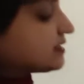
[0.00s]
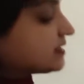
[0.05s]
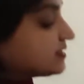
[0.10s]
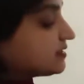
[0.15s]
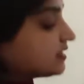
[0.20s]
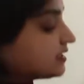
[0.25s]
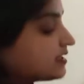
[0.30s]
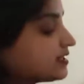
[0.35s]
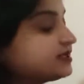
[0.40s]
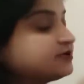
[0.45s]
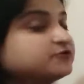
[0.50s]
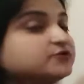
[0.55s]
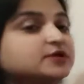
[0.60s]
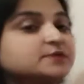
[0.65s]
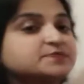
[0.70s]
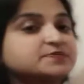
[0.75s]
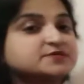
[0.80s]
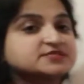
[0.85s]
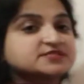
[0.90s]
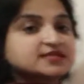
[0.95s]
cricket
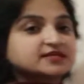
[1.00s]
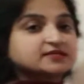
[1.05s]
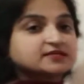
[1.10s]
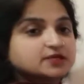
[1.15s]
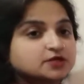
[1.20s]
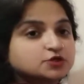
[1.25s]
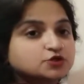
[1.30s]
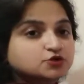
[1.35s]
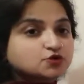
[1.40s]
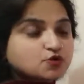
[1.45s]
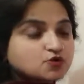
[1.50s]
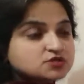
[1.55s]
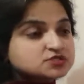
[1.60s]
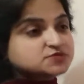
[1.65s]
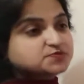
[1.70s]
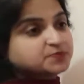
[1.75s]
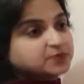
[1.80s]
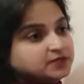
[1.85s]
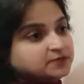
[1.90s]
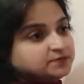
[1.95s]
represented
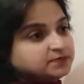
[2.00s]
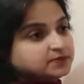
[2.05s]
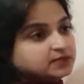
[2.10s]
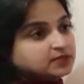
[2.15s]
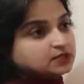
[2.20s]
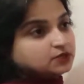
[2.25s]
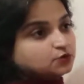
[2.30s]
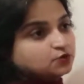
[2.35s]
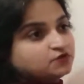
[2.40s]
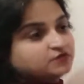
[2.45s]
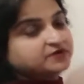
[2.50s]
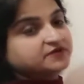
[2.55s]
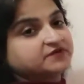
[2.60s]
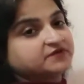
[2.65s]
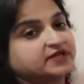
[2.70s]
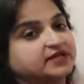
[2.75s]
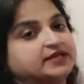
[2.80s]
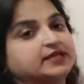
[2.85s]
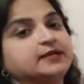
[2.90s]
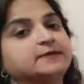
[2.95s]
those people who were
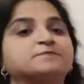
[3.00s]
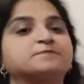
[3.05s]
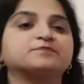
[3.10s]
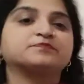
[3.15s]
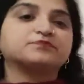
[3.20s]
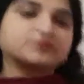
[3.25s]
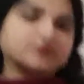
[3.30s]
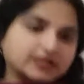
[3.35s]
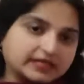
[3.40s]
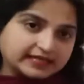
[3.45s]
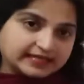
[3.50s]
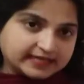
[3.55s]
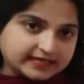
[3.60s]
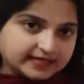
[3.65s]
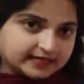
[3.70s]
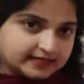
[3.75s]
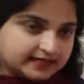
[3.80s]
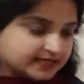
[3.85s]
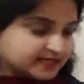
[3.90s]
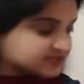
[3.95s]
very
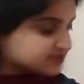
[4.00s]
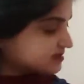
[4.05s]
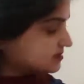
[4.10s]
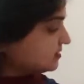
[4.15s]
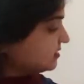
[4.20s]
careless.